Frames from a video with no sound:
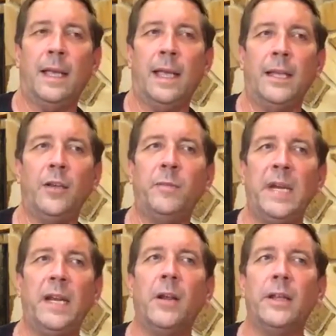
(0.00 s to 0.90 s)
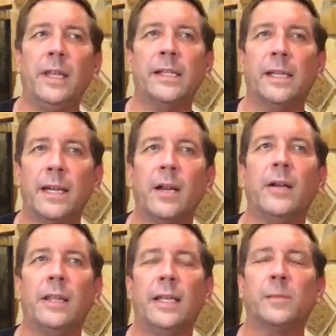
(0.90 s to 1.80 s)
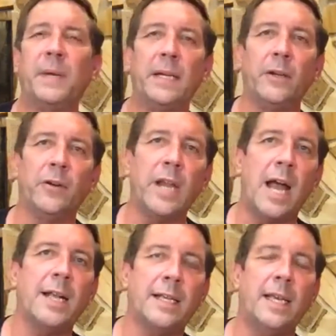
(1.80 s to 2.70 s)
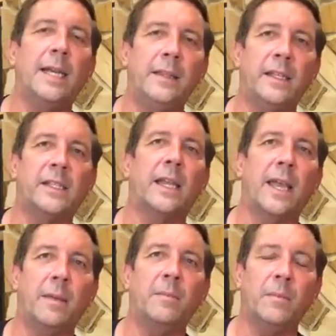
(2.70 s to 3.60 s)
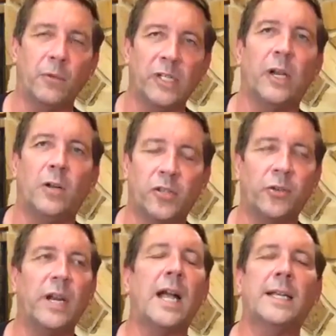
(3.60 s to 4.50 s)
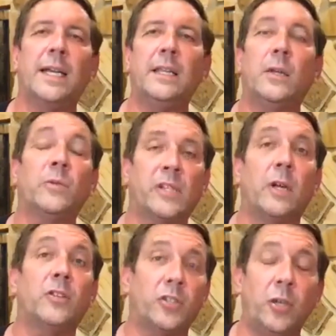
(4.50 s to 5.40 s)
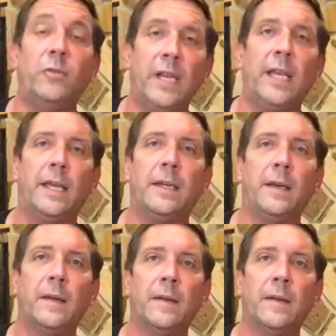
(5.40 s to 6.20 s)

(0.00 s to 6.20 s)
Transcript: And you've been hearing this and hearing this, but you're not getting the same results. You're not getting the results you need.